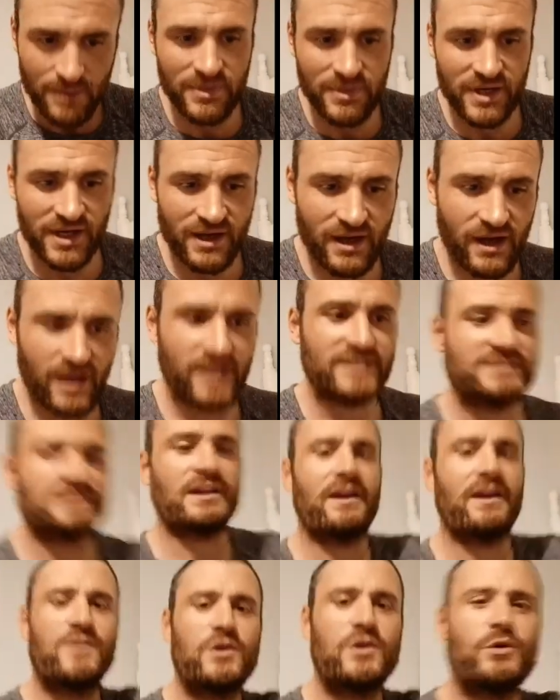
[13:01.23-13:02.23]
Because
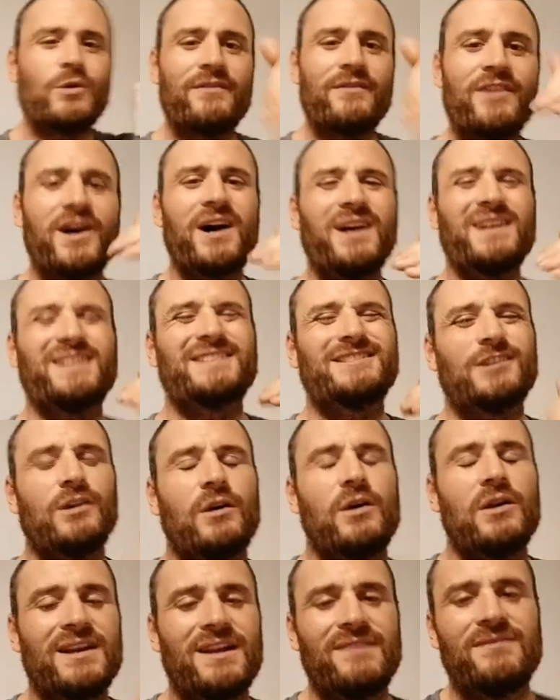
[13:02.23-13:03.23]
if you have high
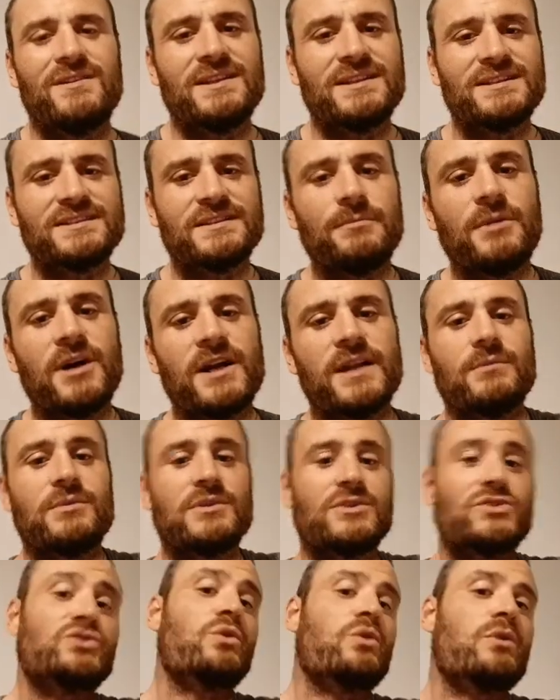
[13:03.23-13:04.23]
salt levels, the body
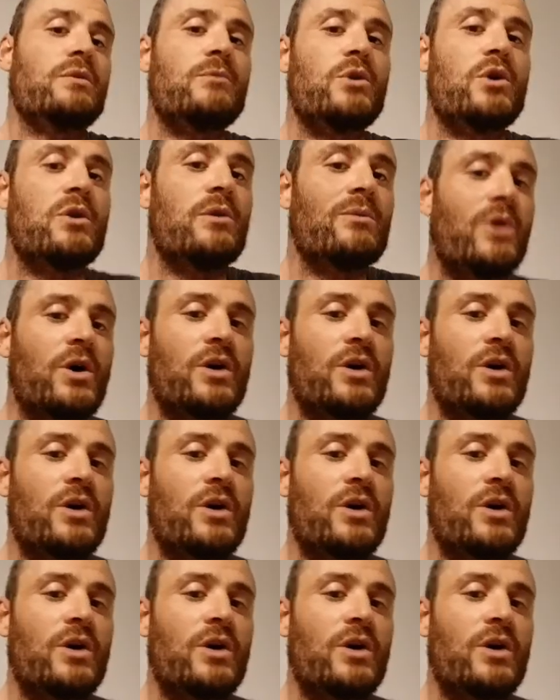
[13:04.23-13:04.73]
will store more